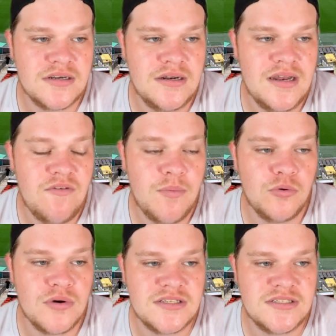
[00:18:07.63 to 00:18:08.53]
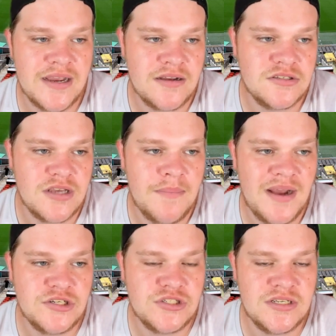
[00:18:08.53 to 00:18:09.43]
Liverpool in 2nd, and
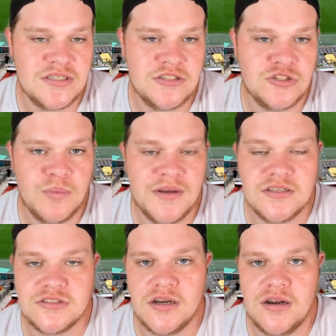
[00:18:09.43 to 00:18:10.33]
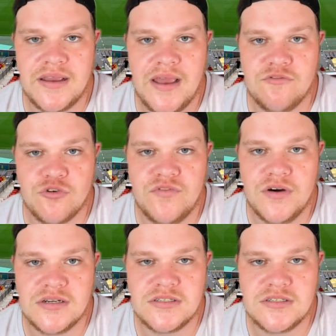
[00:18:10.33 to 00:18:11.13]
Manchester City to win the title again for a 3rd